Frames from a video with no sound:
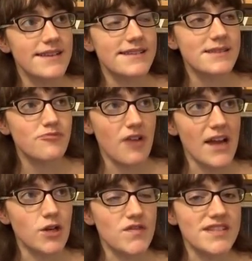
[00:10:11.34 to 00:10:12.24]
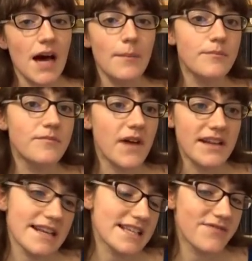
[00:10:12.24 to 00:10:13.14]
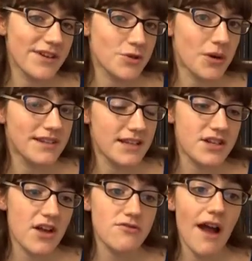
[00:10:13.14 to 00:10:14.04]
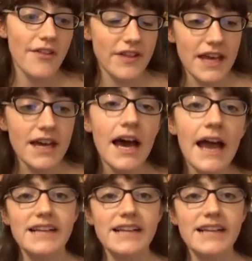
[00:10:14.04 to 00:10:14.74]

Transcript: spread of some at least Victorian literature throughout the year,